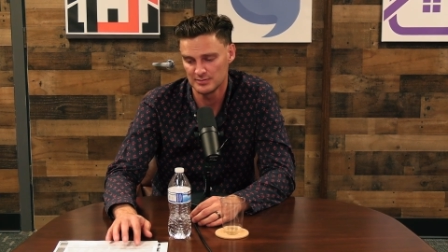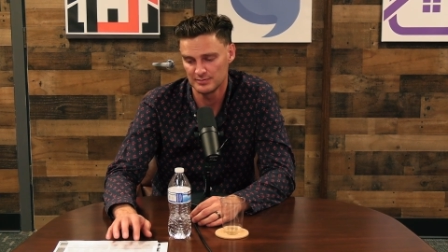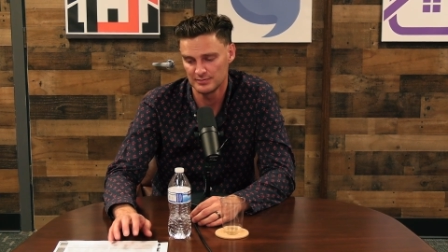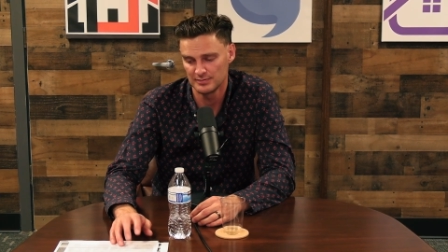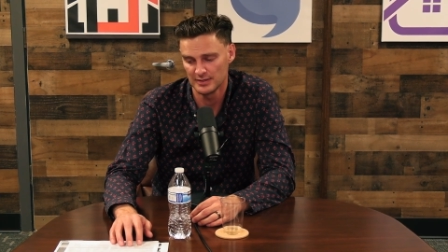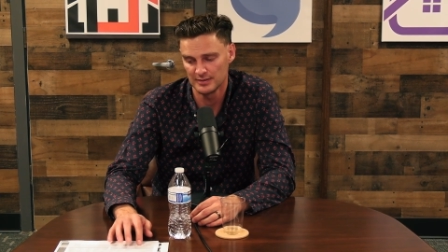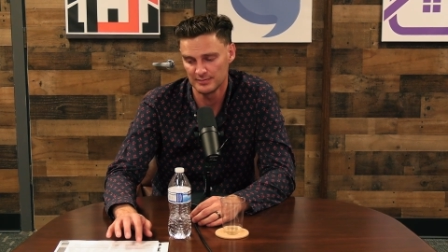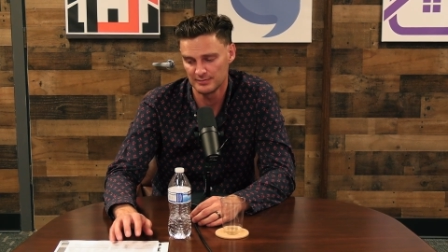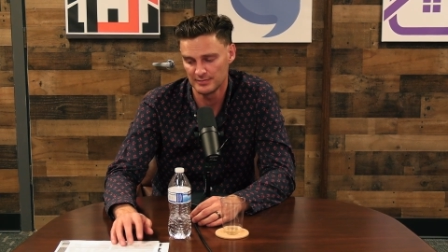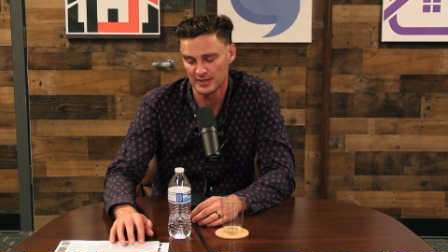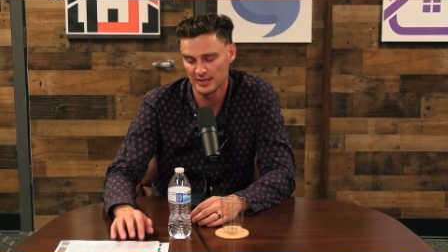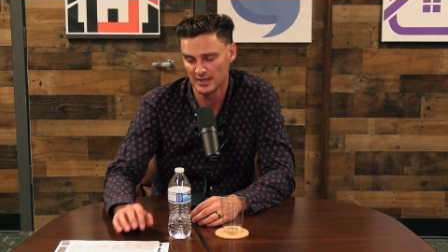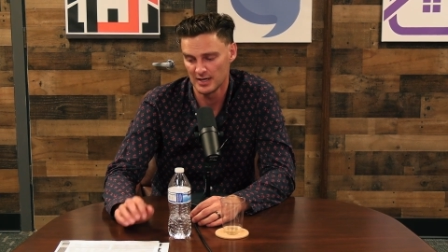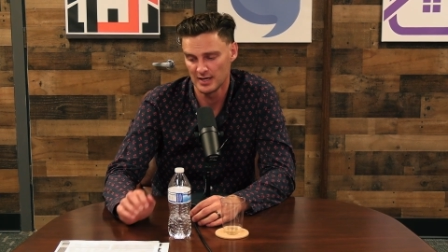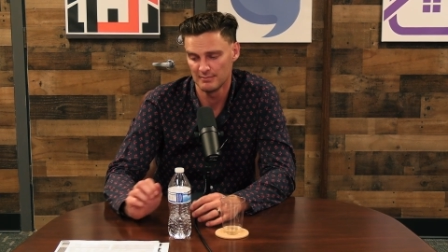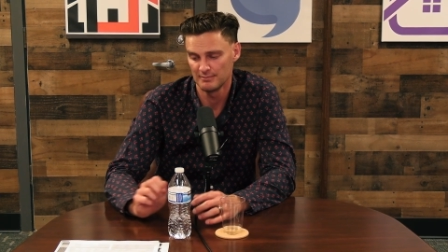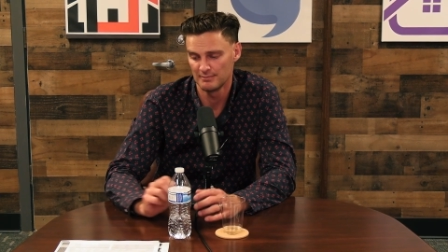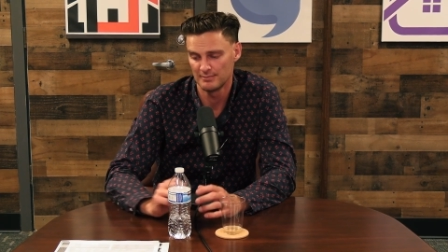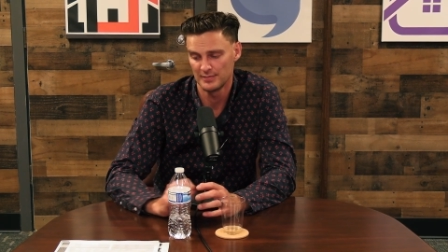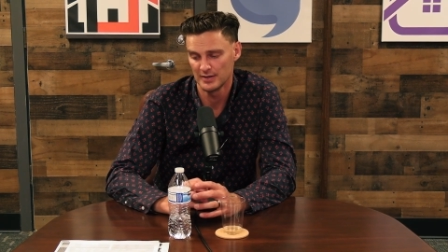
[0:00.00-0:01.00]
Couple of but, years. But,
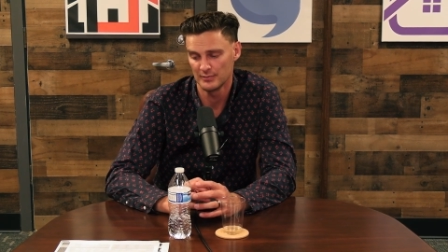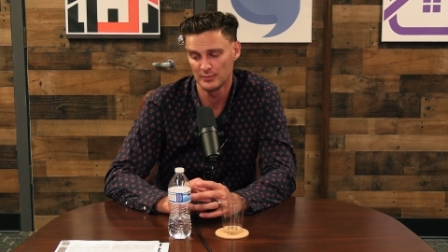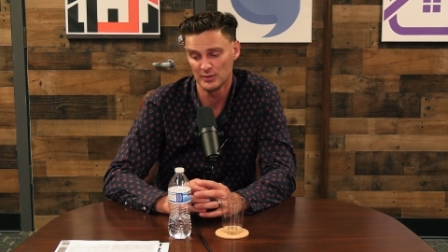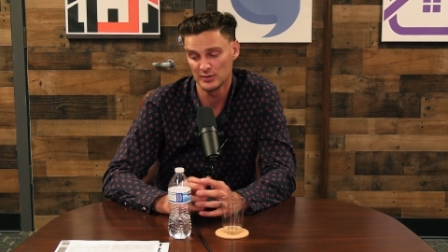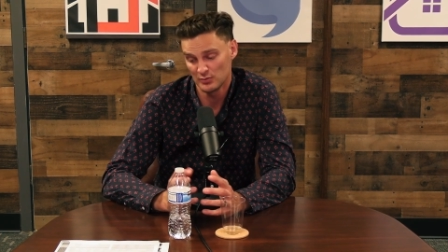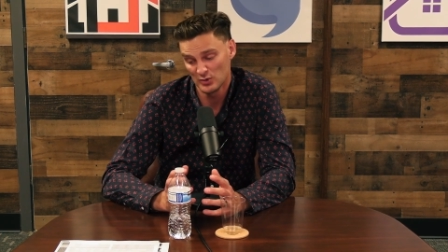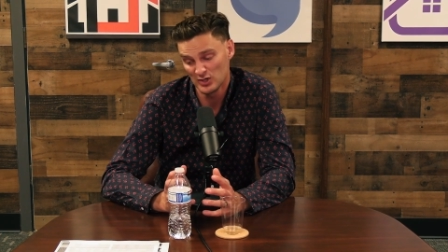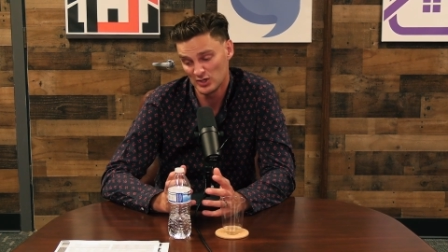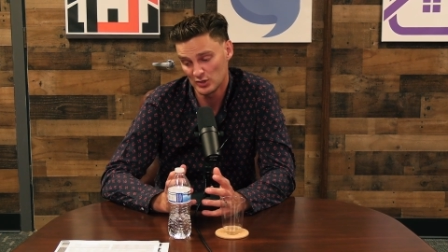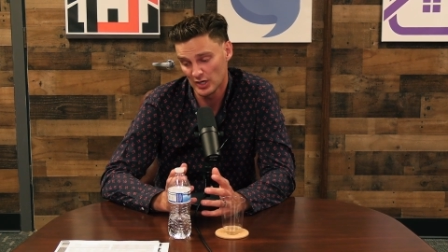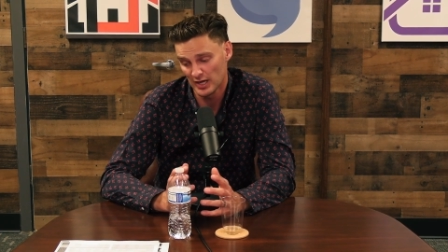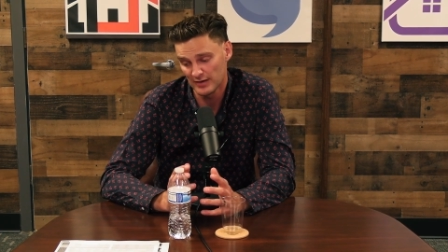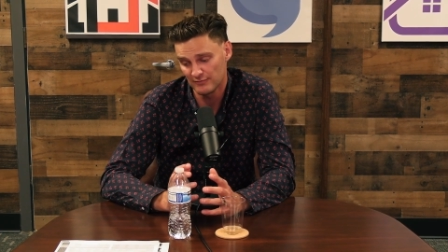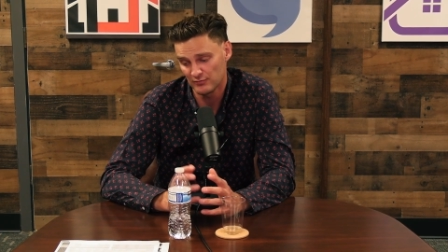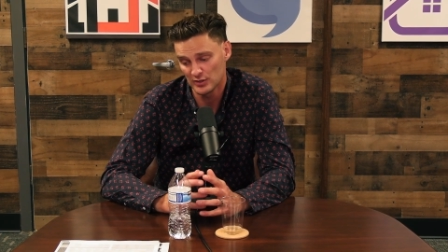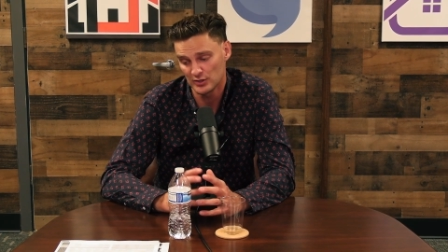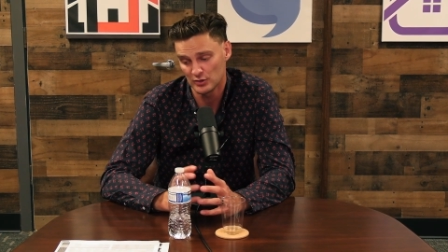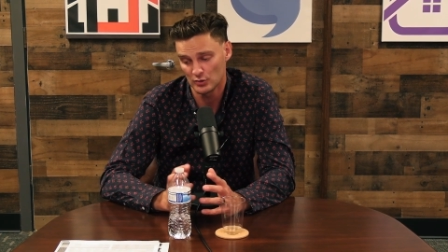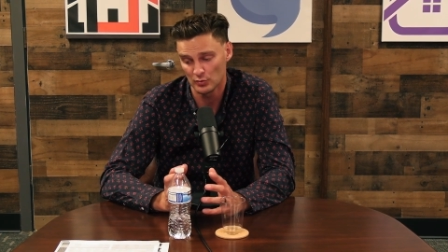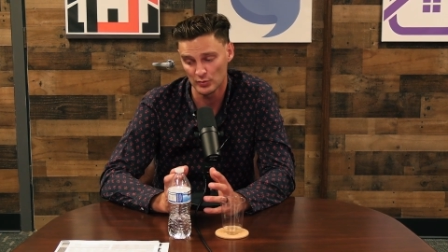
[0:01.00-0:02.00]
um, but we, we could,
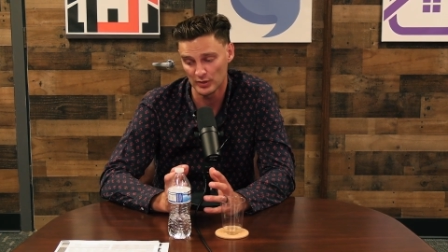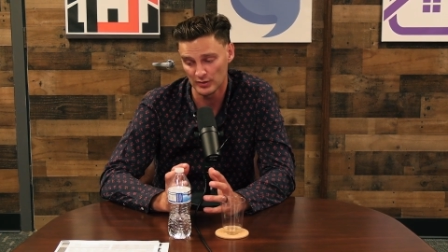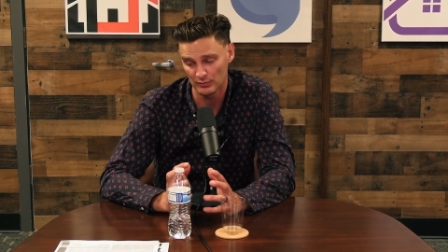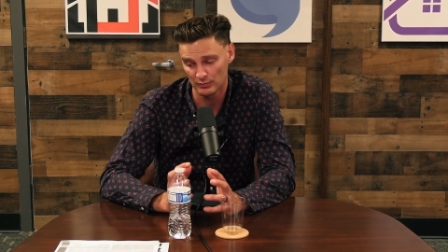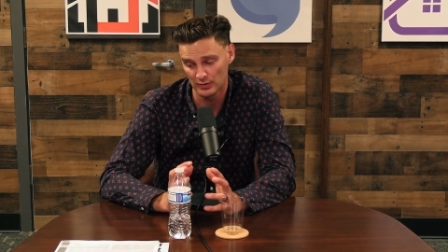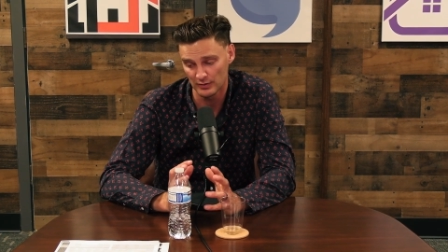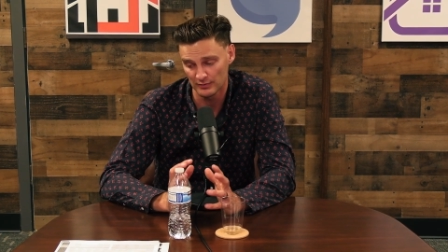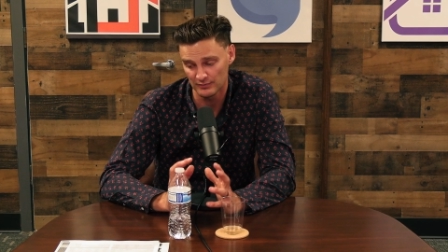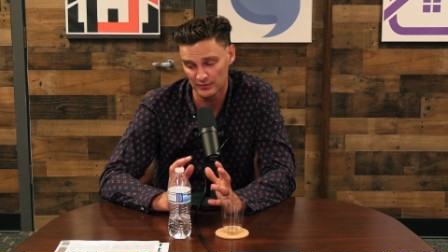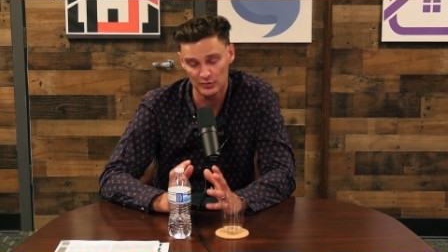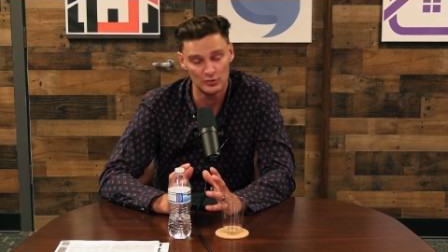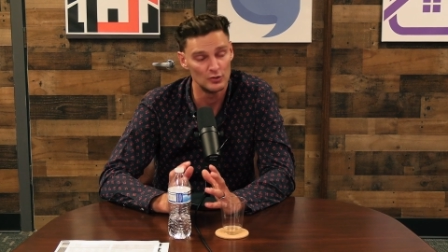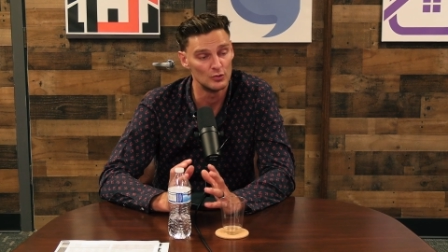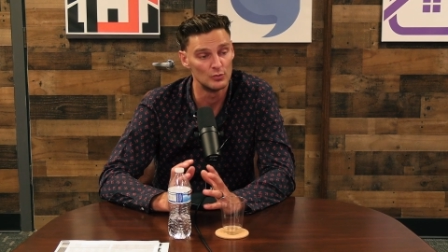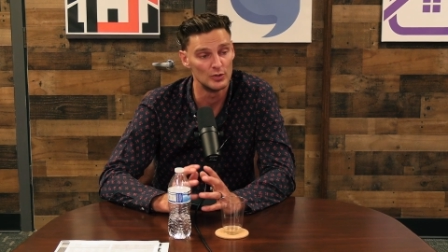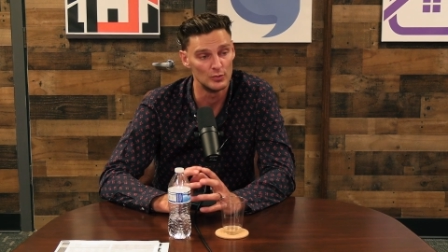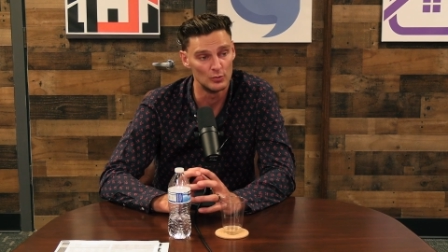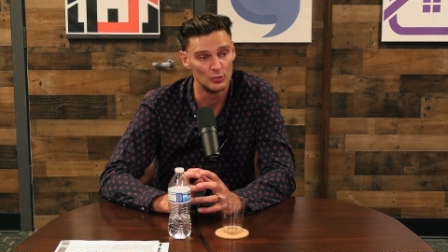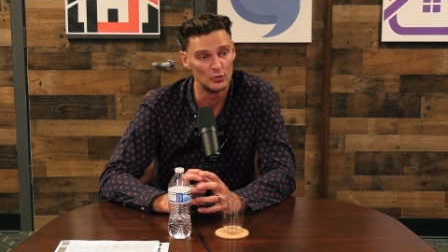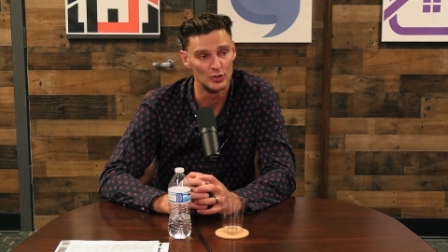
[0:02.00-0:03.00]
if we could, we, if we
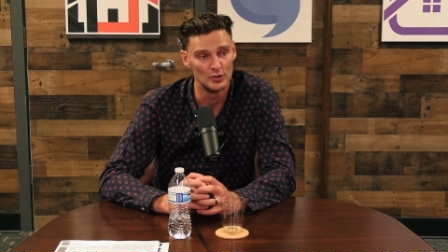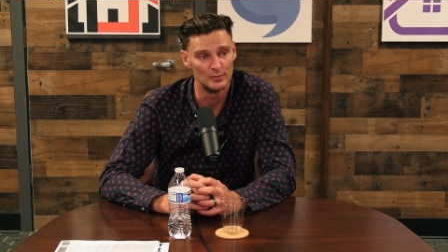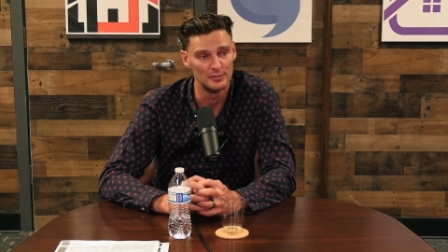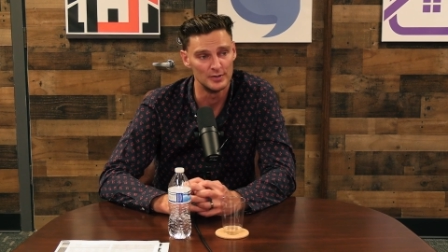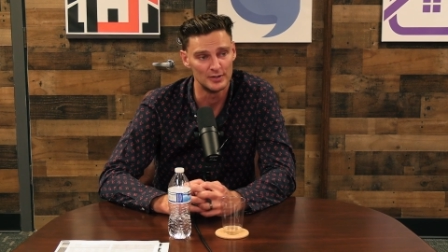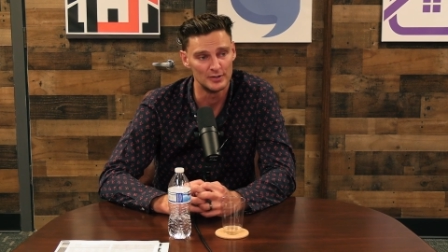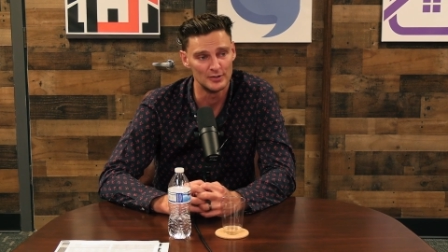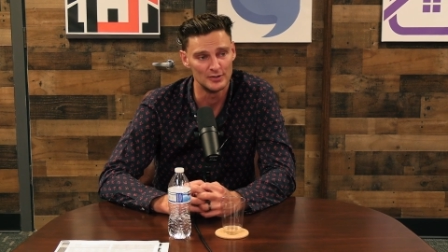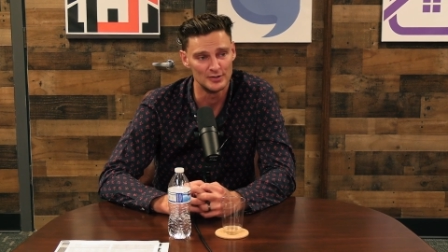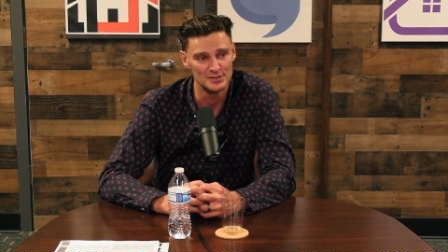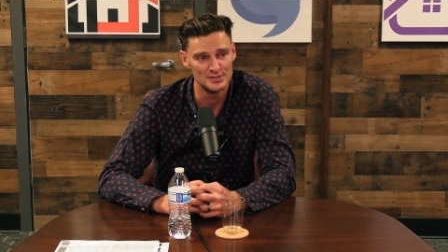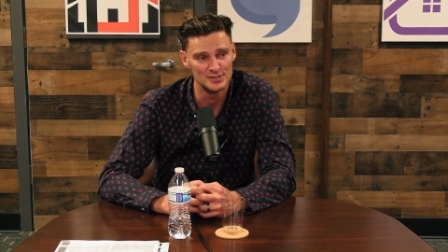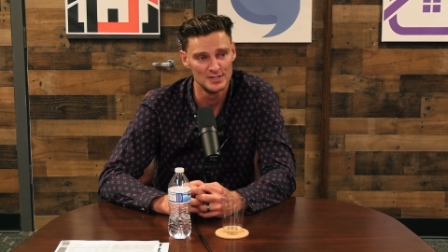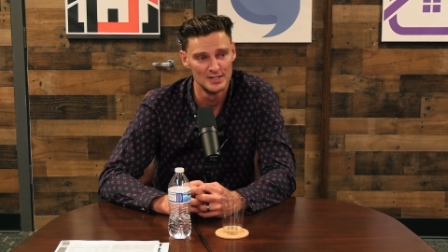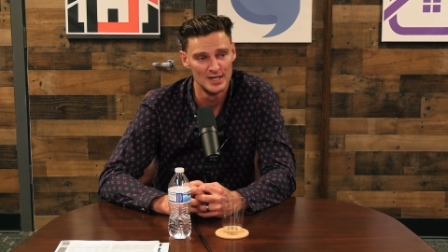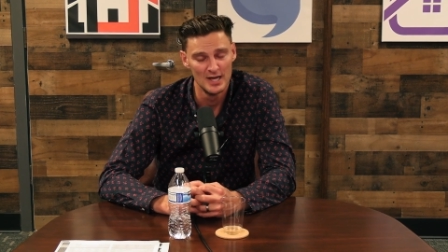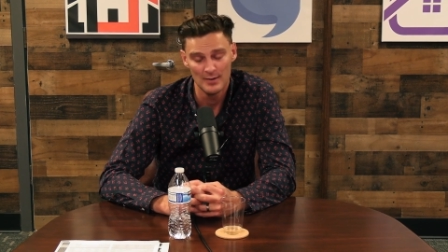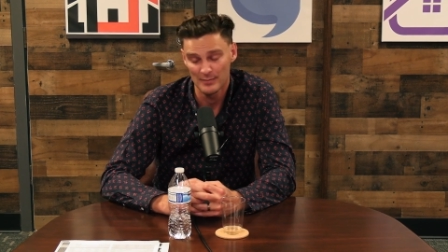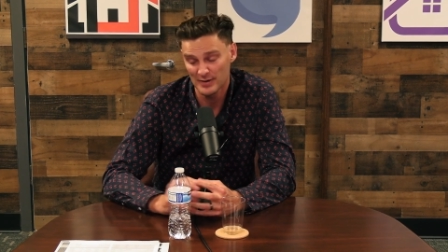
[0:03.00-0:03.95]
could, we would because,